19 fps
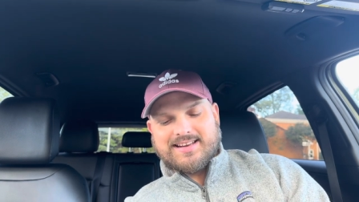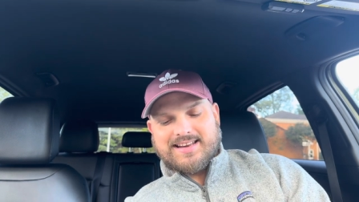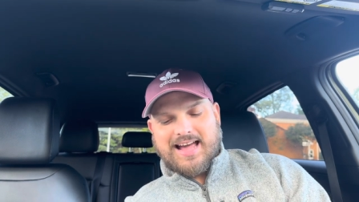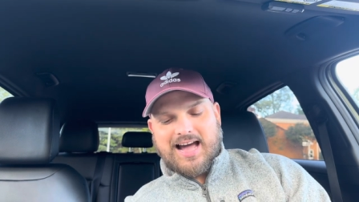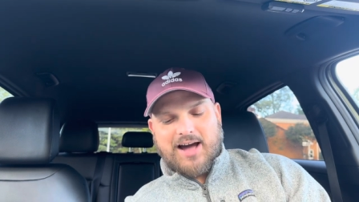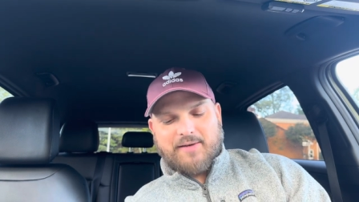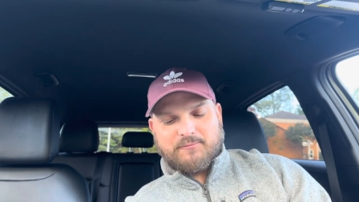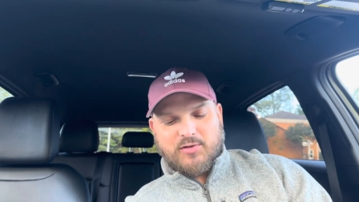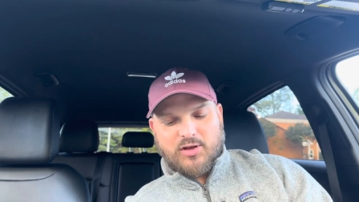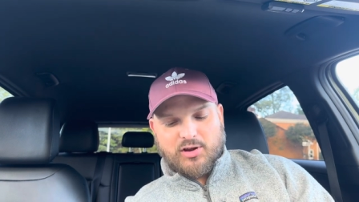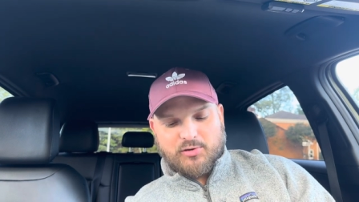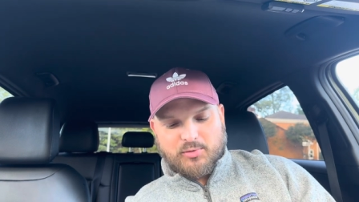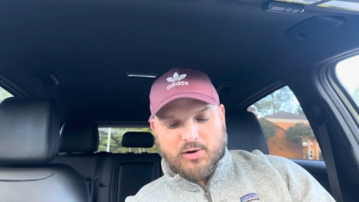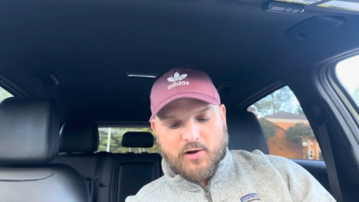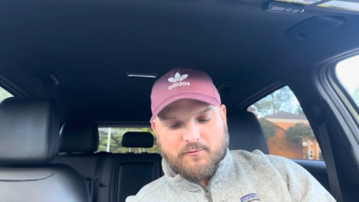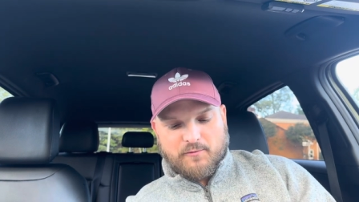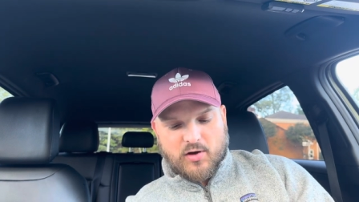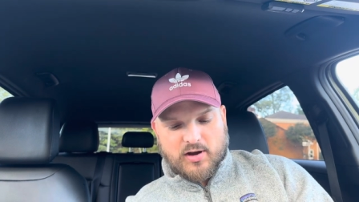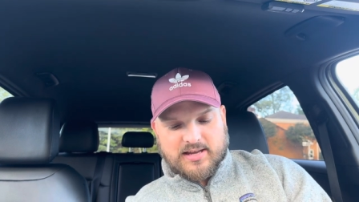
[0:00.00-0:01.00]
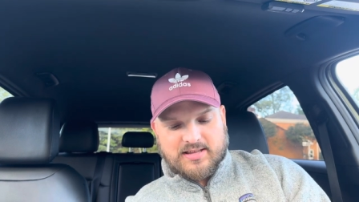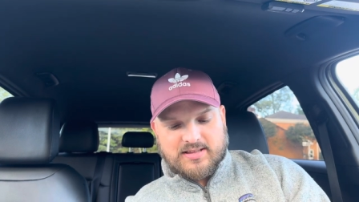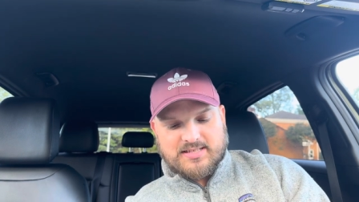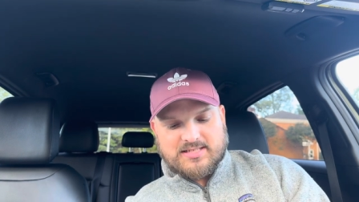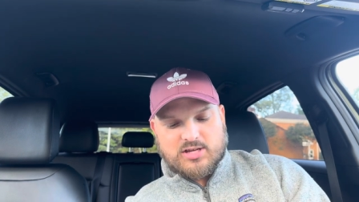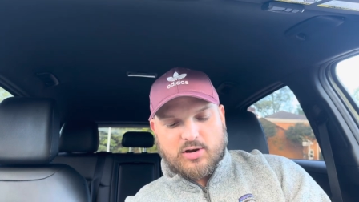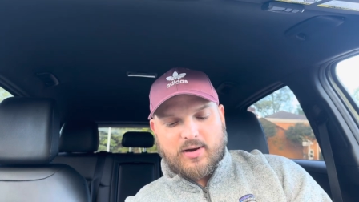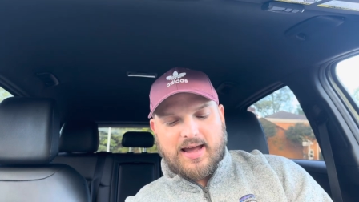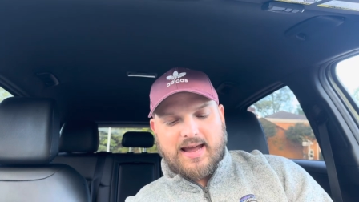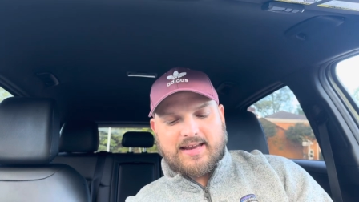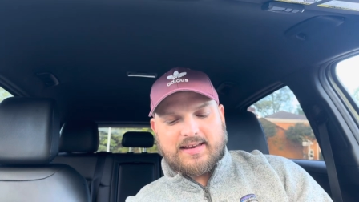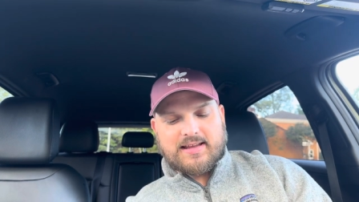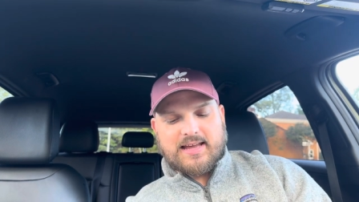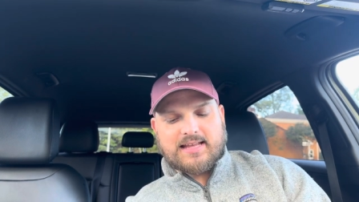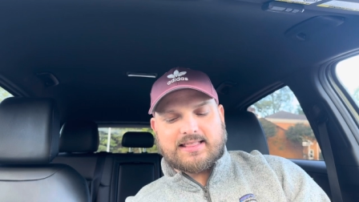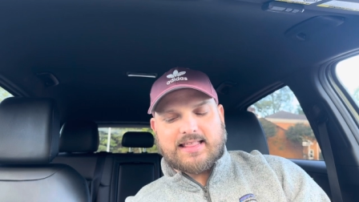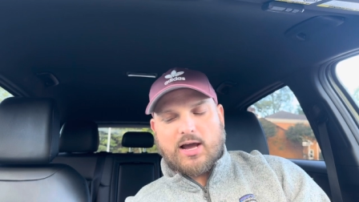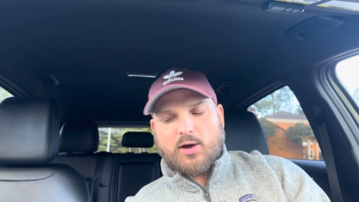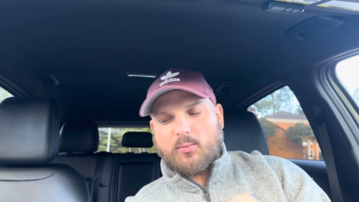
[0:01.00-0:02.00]
Now I'm feeling real funky. Let's go ahead and
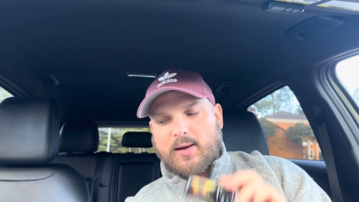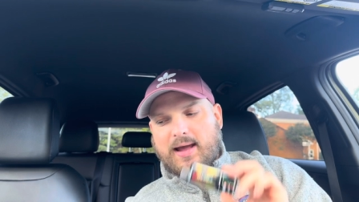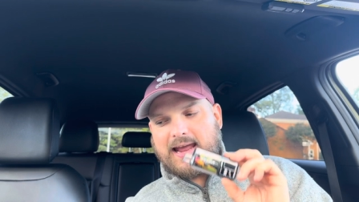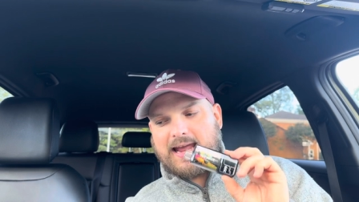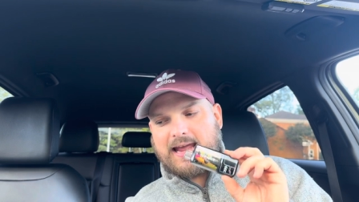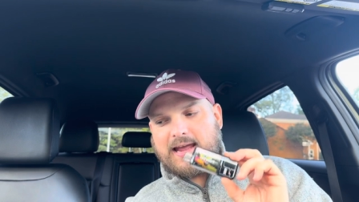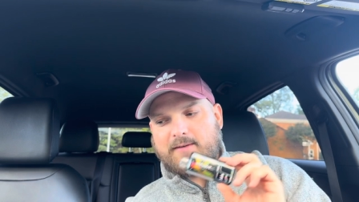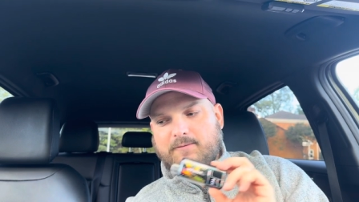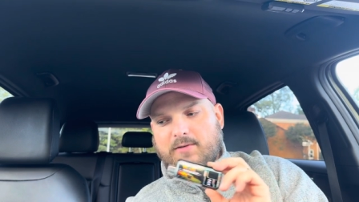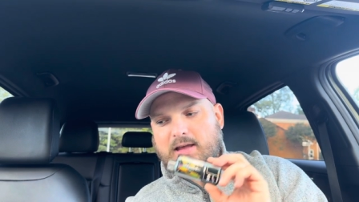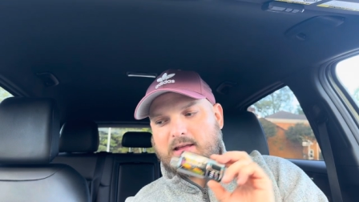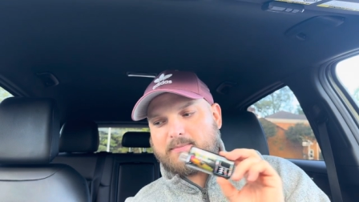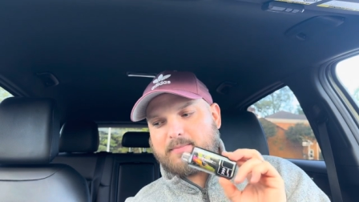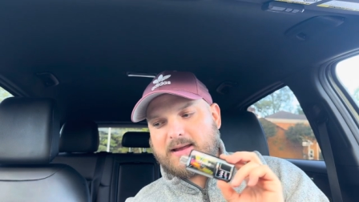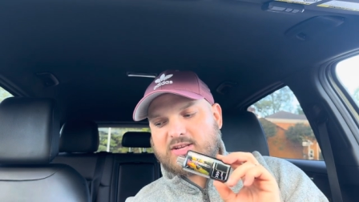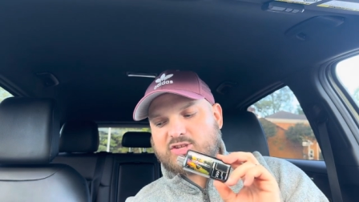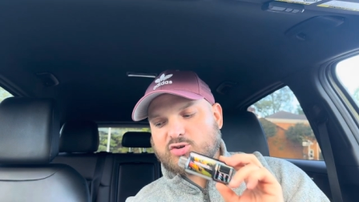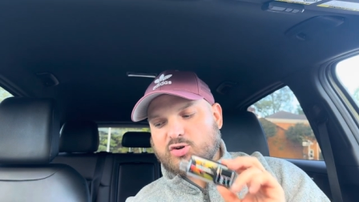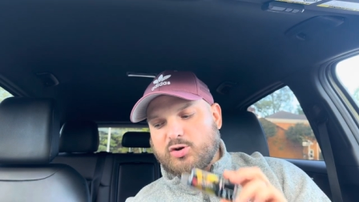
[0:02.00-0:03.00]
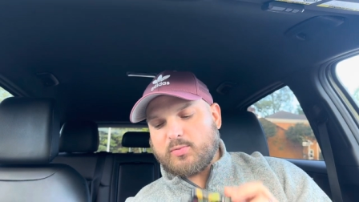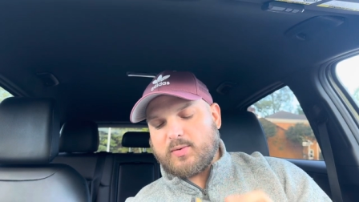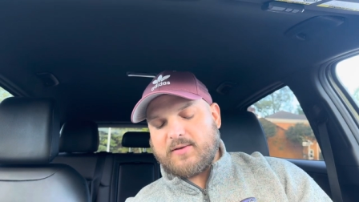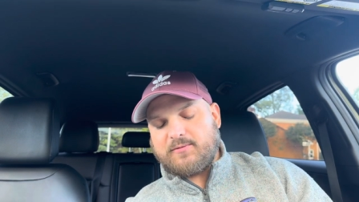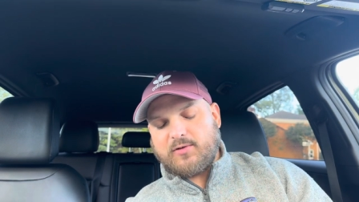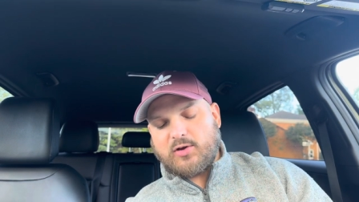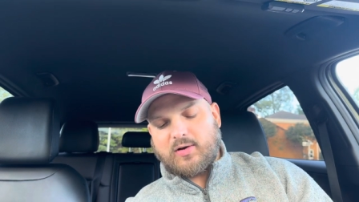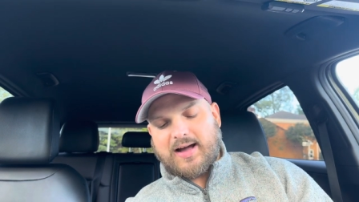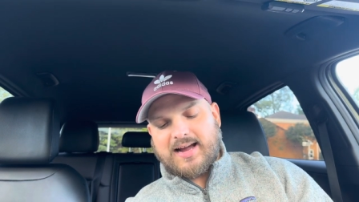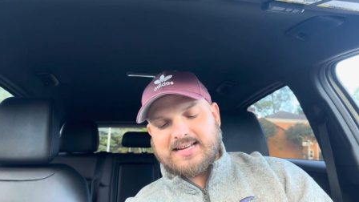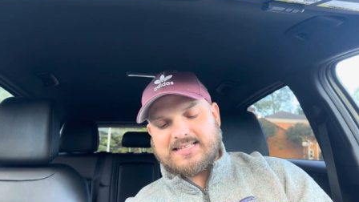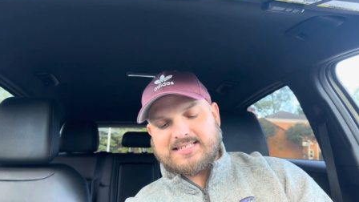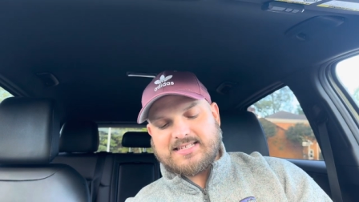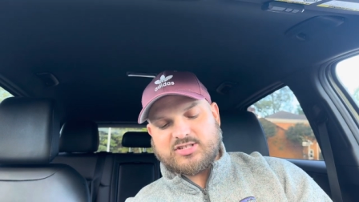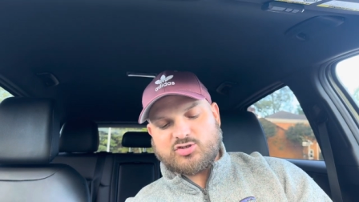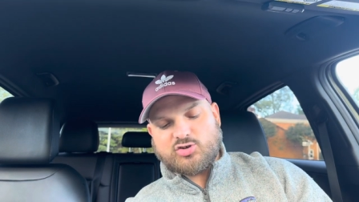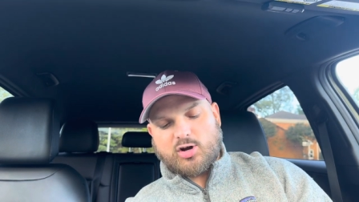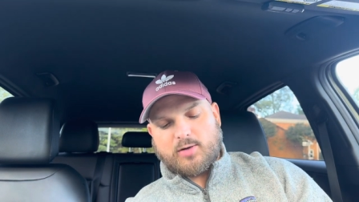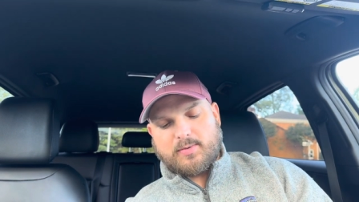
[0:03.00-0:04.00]
get that wave and make sure we feel
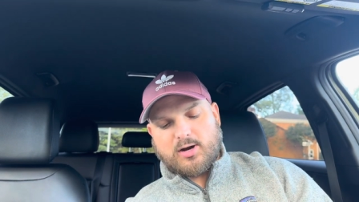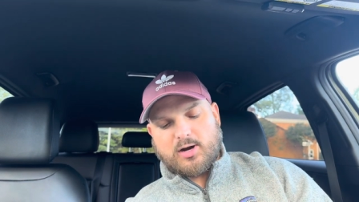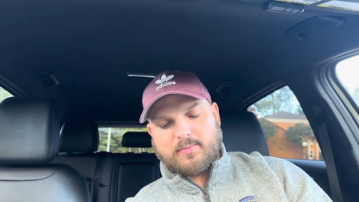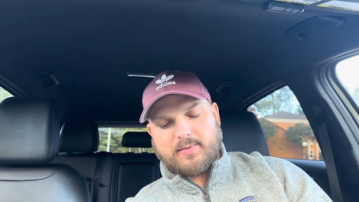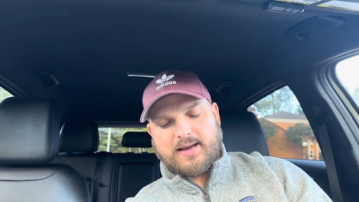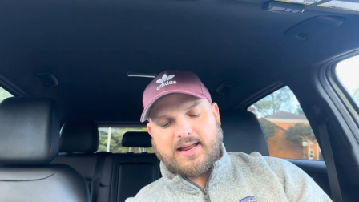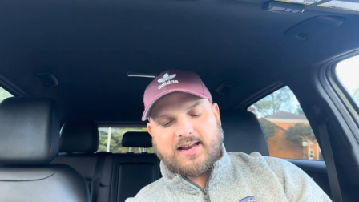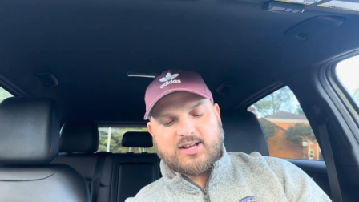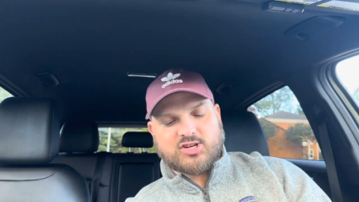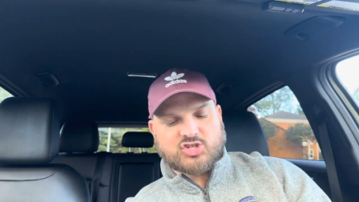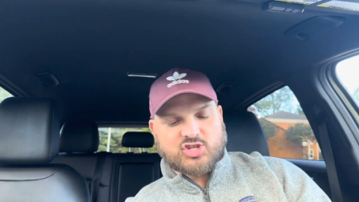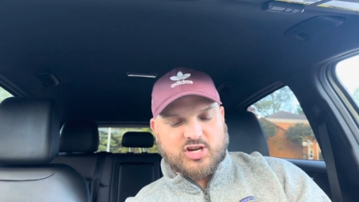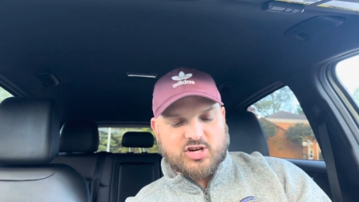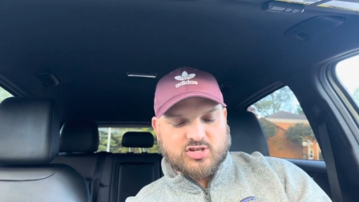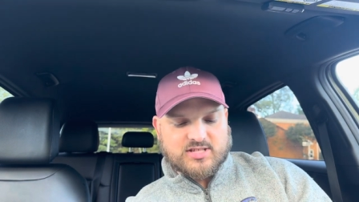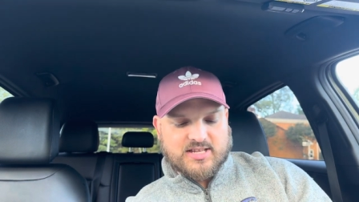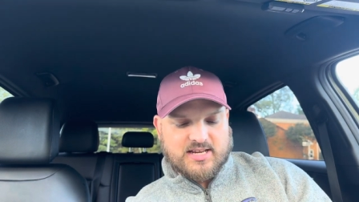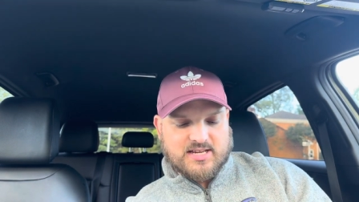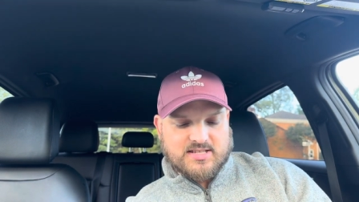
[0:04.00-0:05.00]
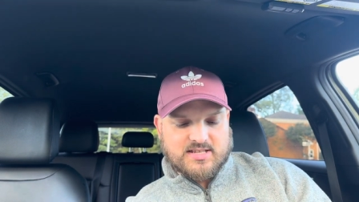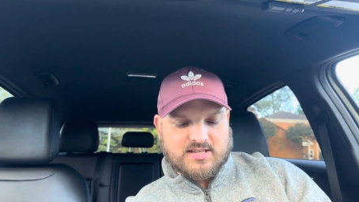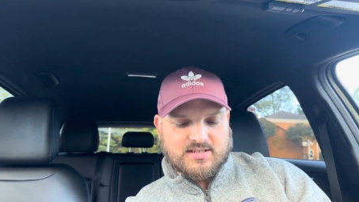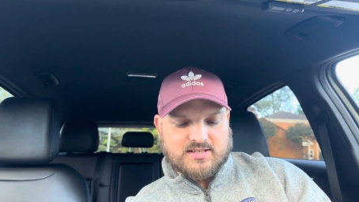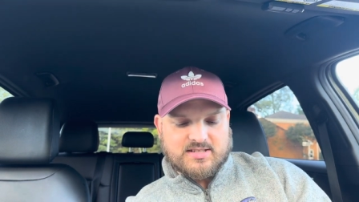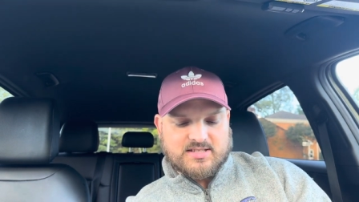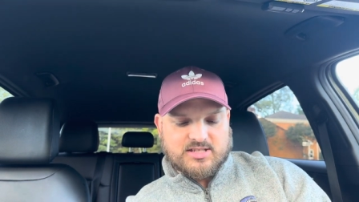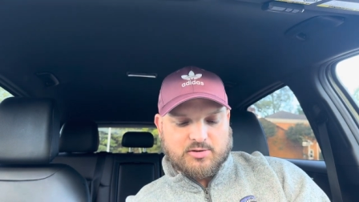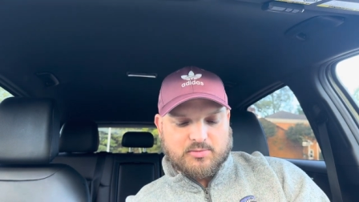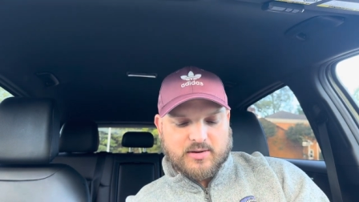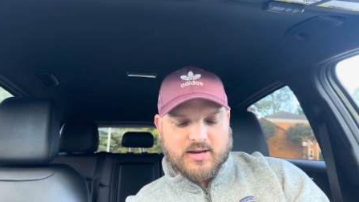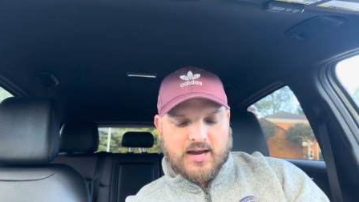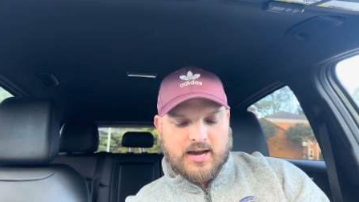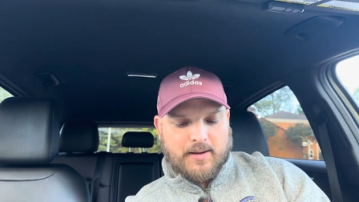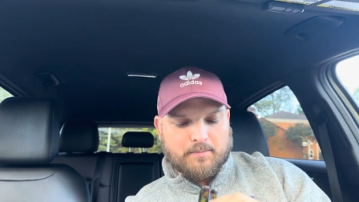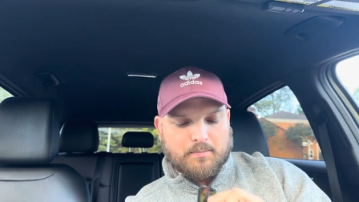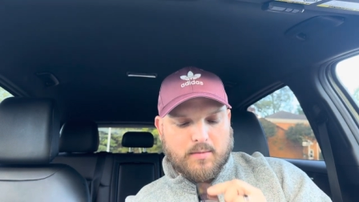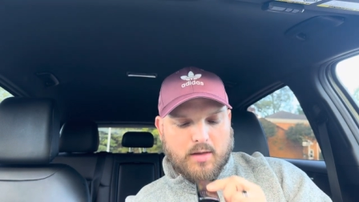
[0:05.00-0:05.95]
icy. Strawberry banana. Cheerskis. See what we got.